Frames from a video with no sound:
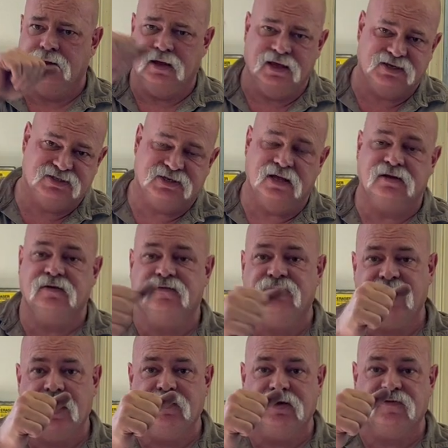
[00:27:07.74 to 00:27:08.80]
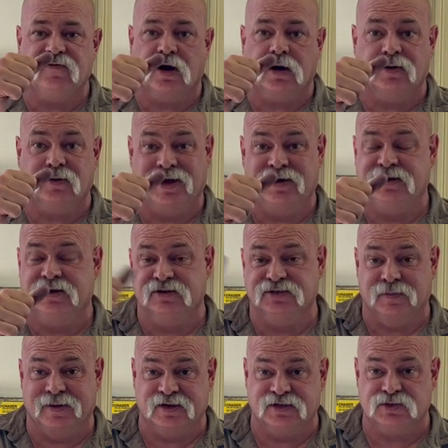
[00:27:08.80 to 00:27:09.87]
Extended family farm around here is
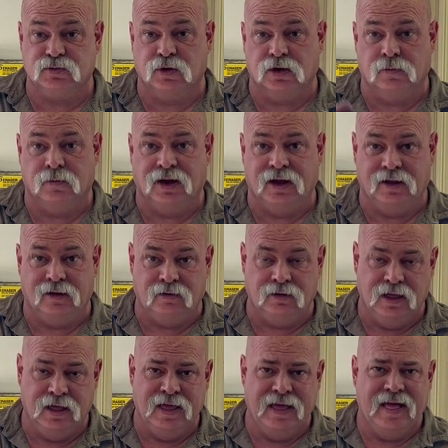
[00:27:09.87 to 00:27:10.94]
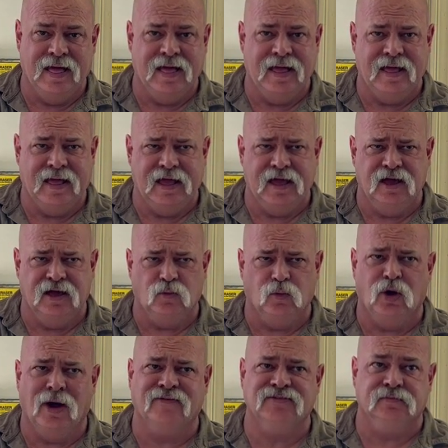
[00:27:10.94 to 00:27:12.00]
about a square mile. And
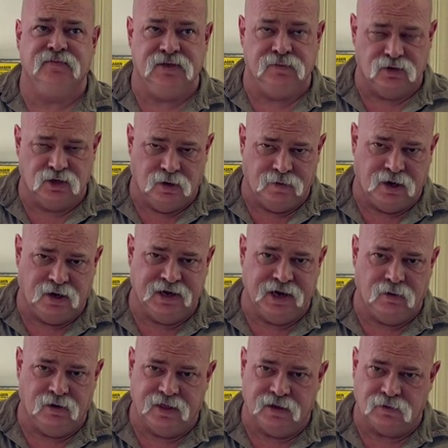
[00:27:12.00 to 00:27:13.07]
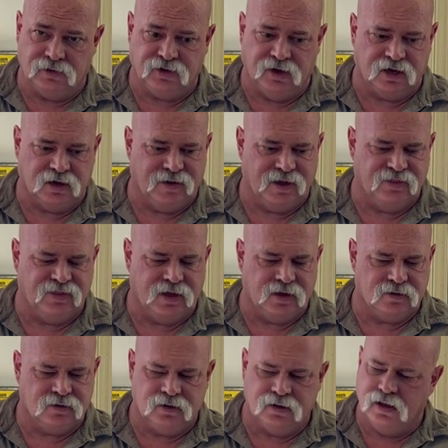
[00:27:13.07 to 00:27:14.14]
we'll have some people come on now and then. We'll talk about that.